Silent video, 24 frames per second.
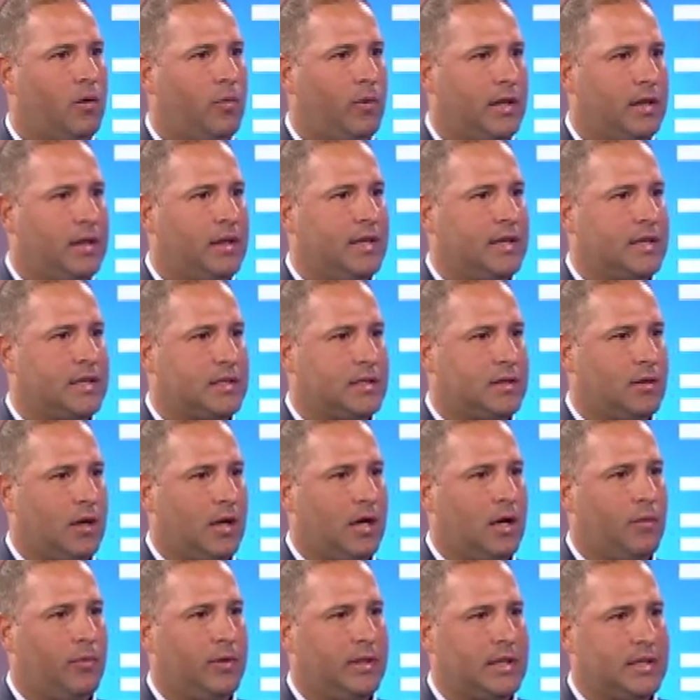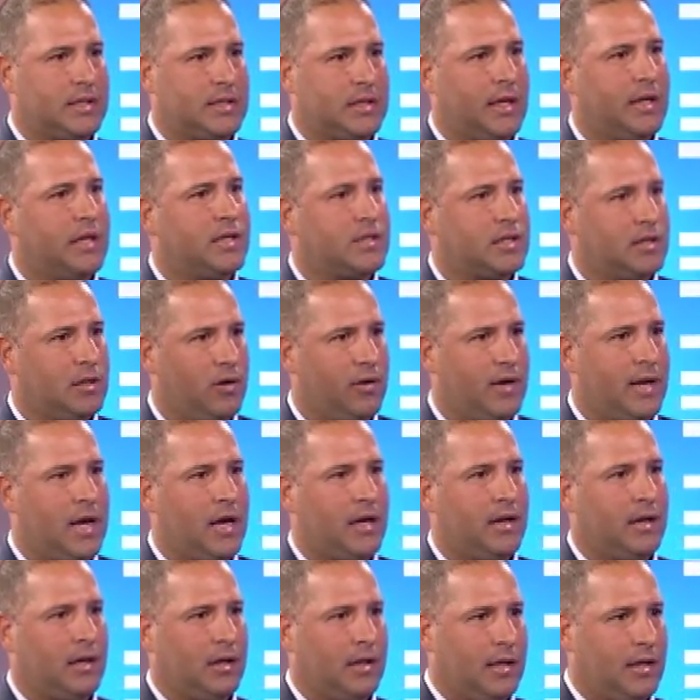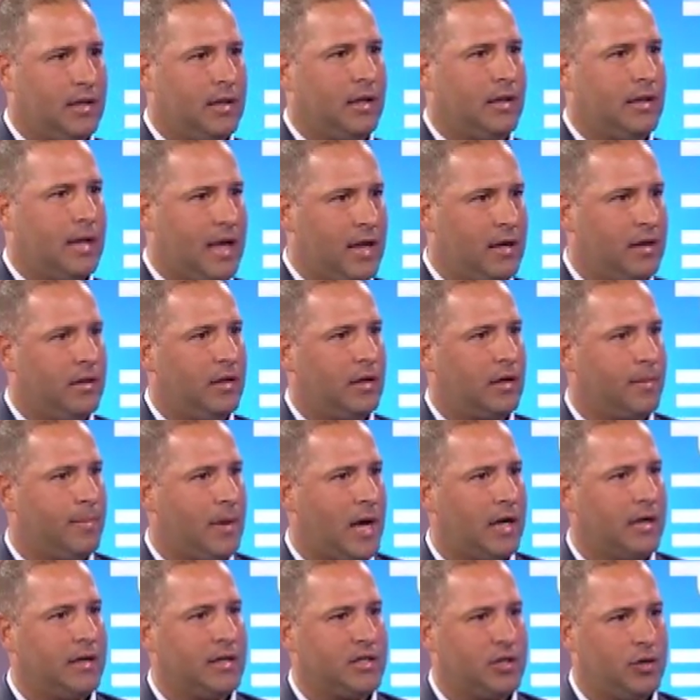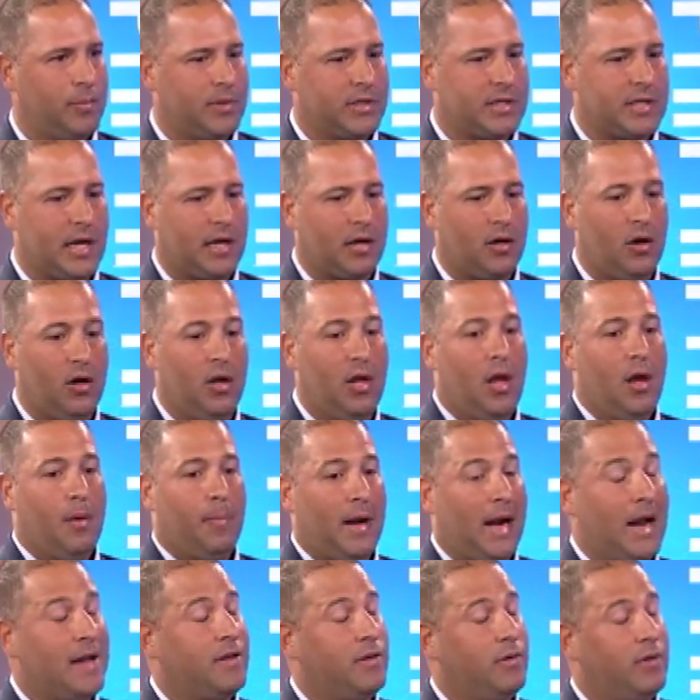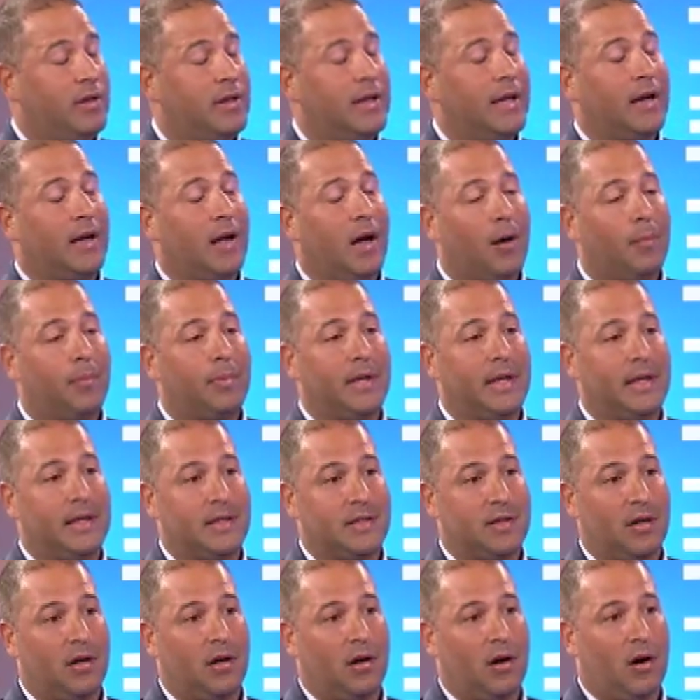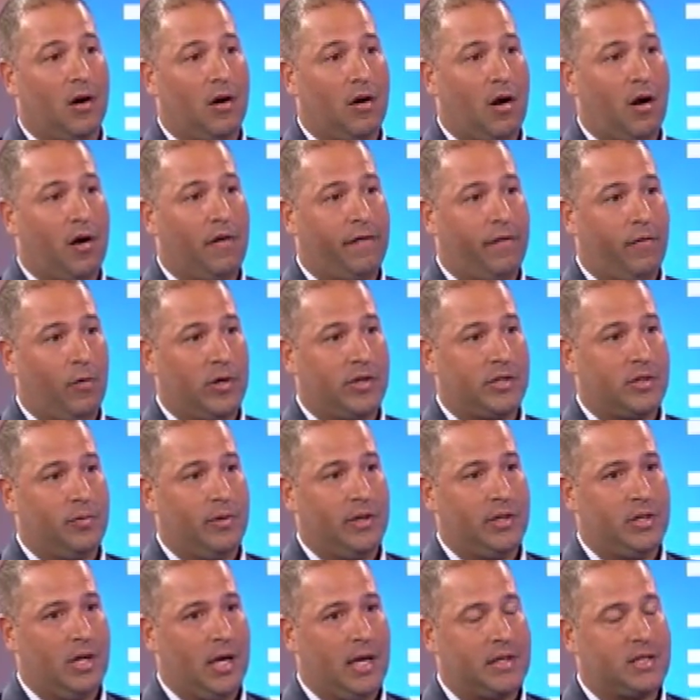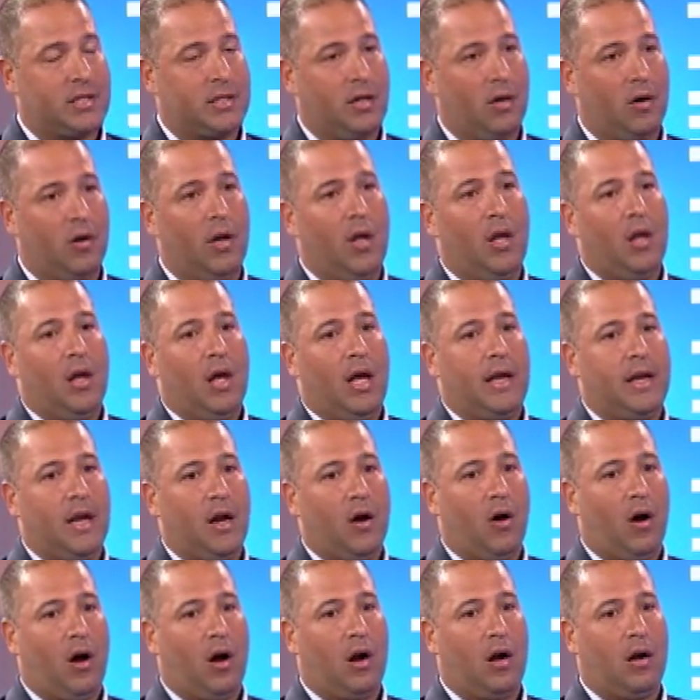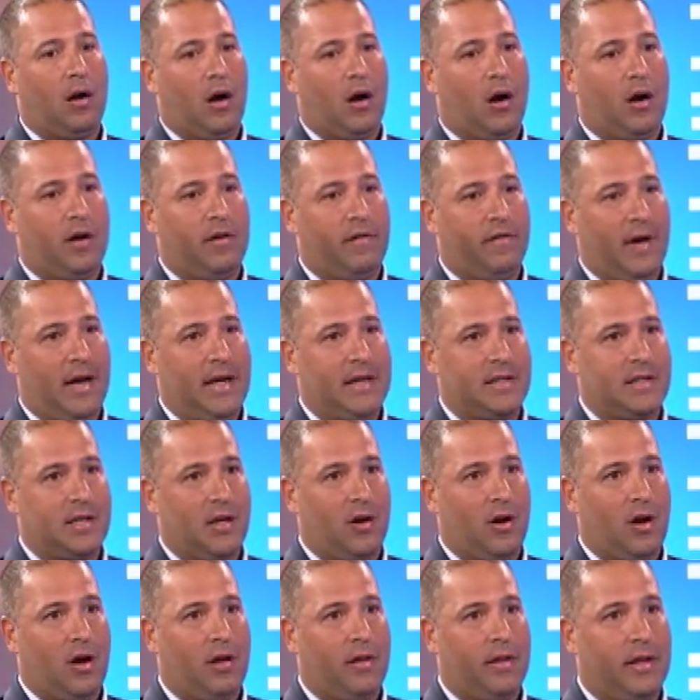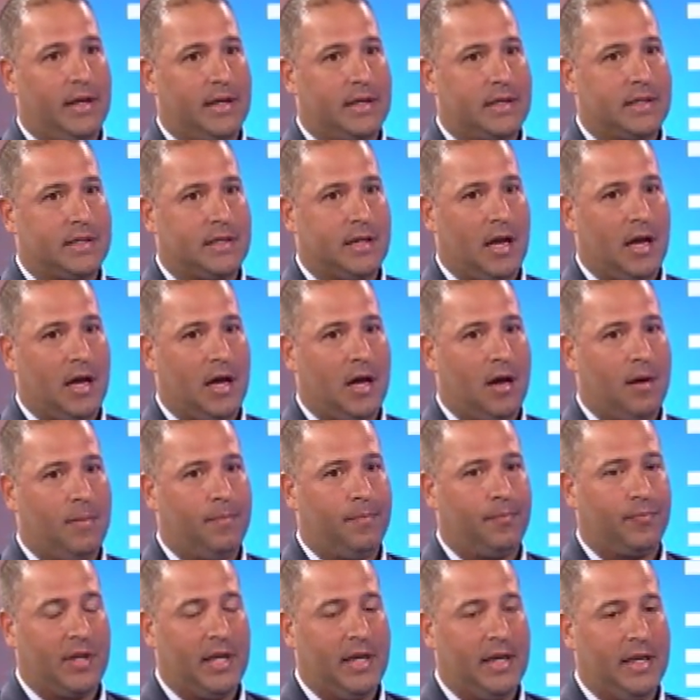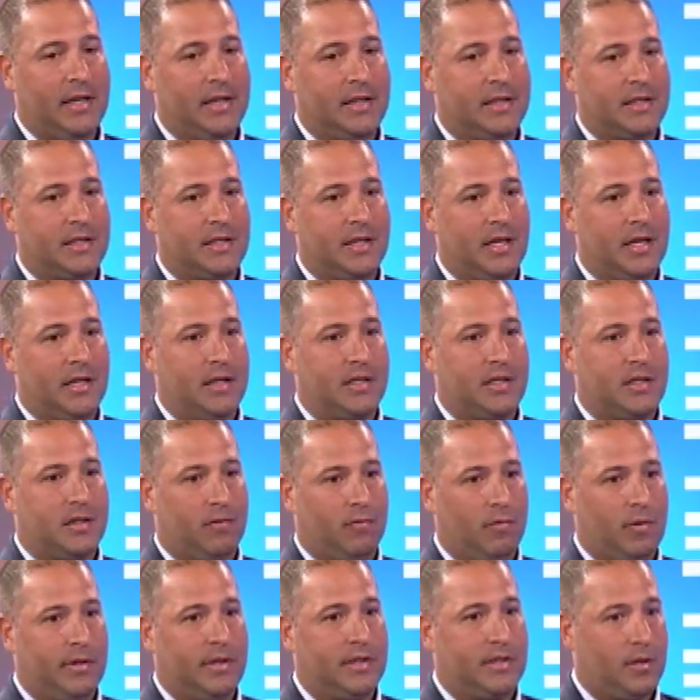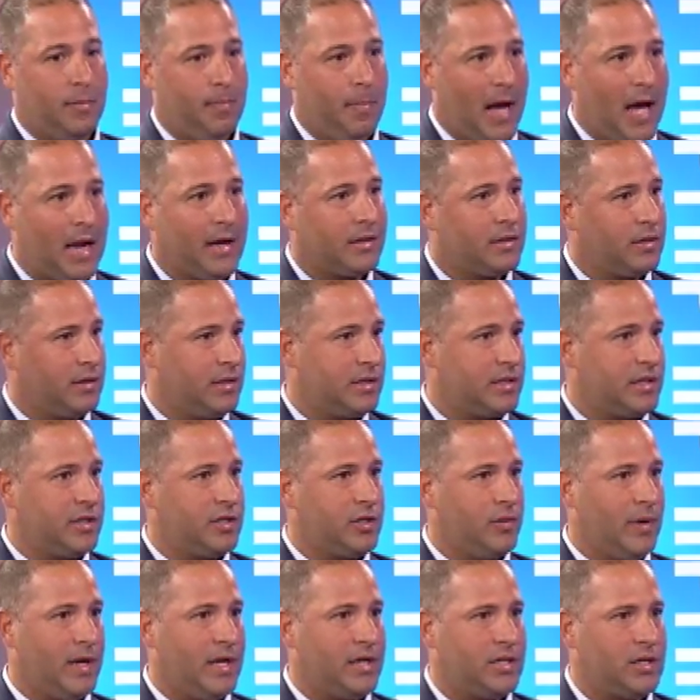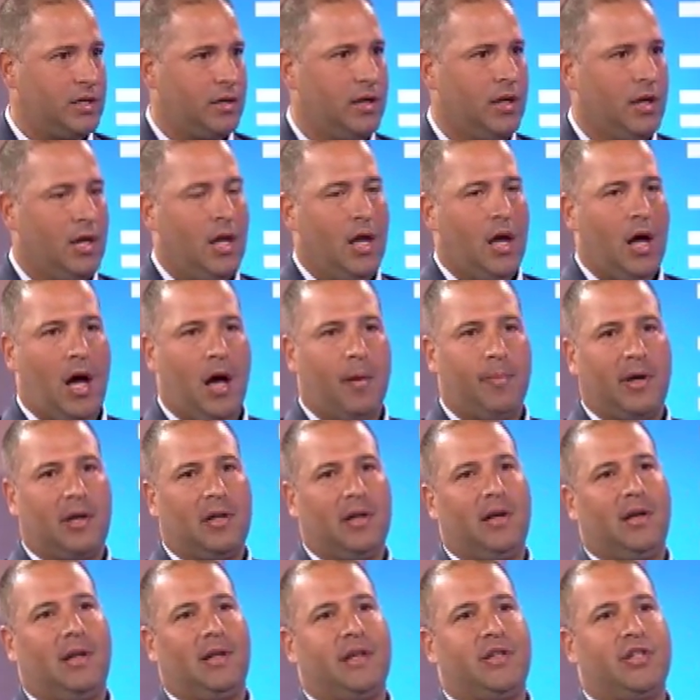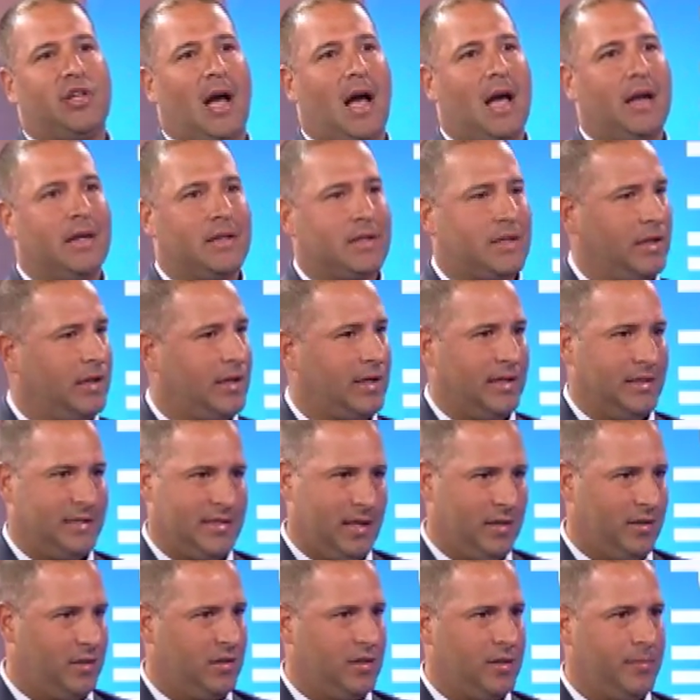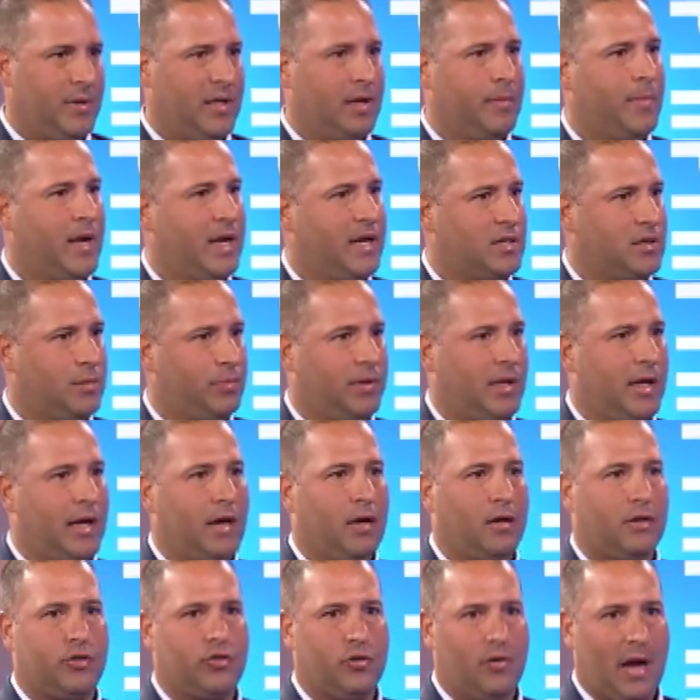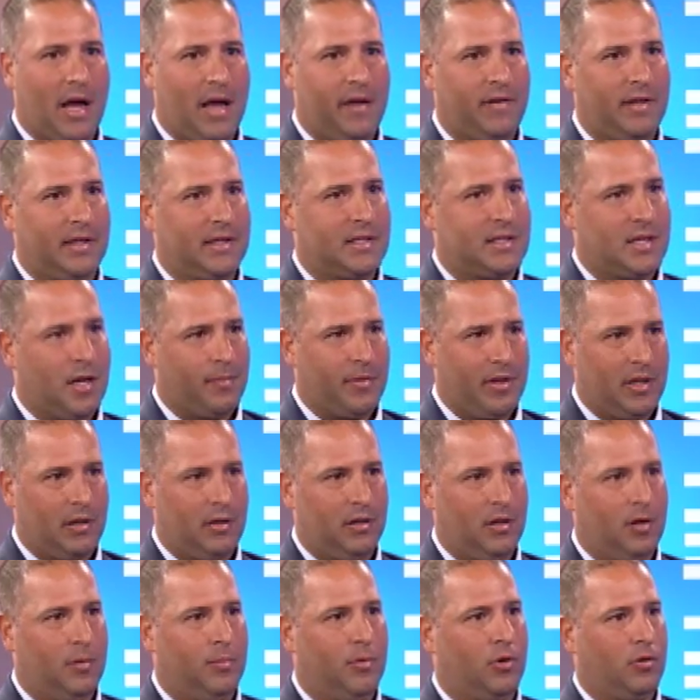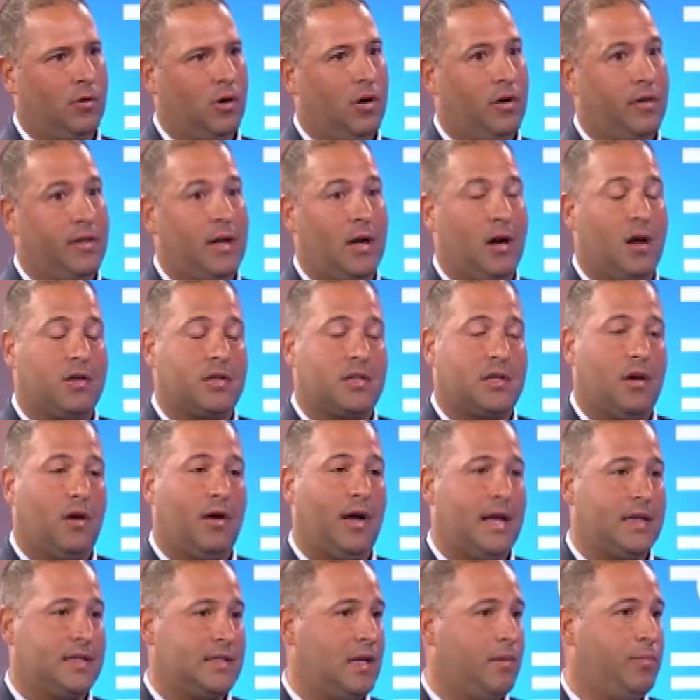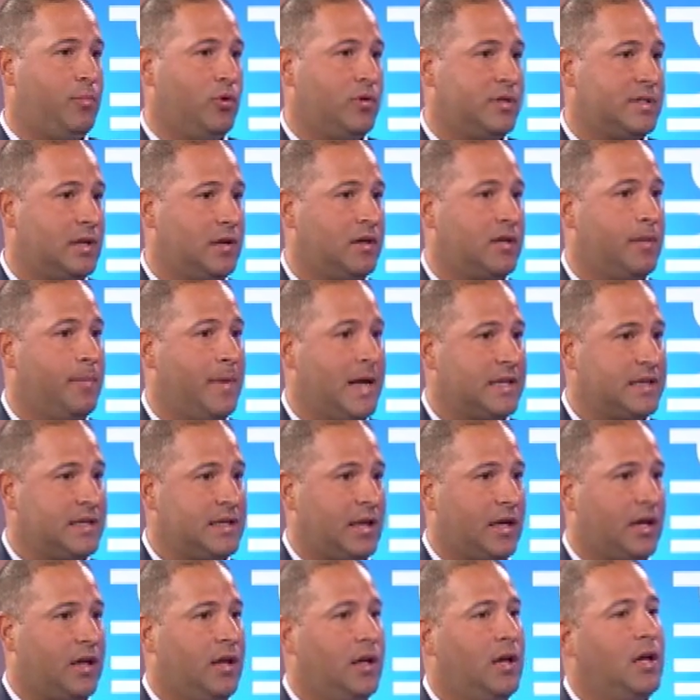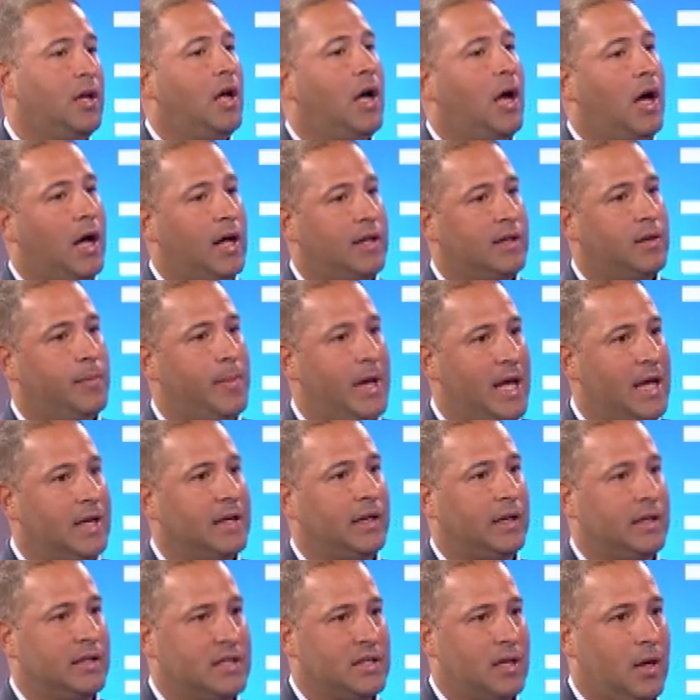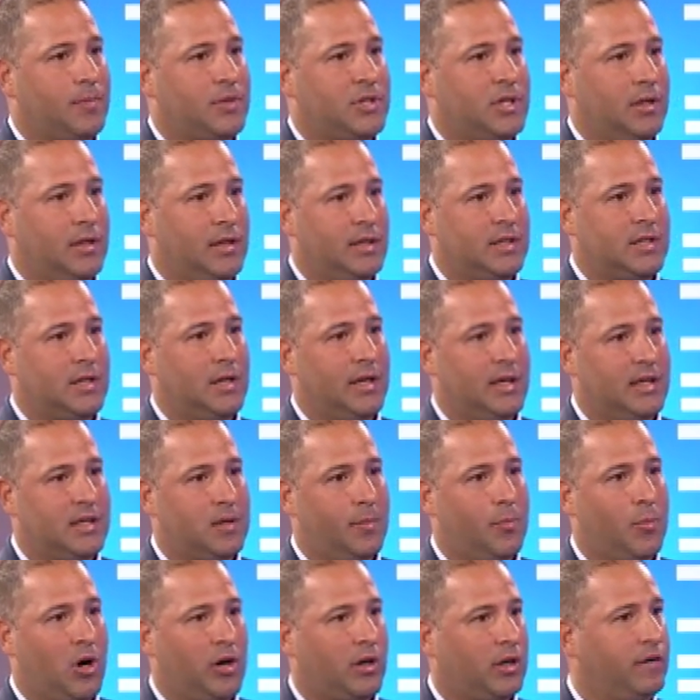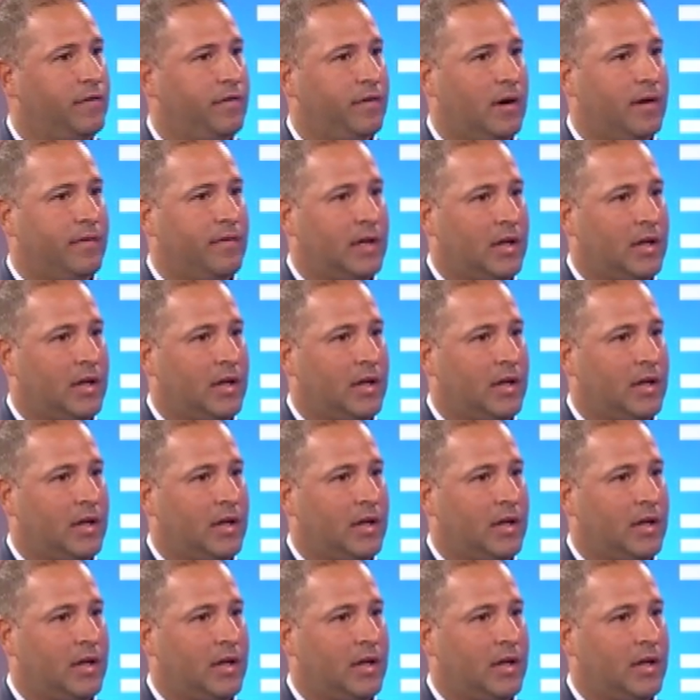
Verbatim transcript: with this, uh, with this latest slowdown in, in, the end of the commodity supercycle, but I do think companies are, are, are forced to adjust. So, you know, our, our advice on all this um, is, is, to, is to monitor the situation, uh, but clearly China is going to continue to be a major player driving some of the global growth and also as they boost their domestic demand and consumption, it's a, it's a market for every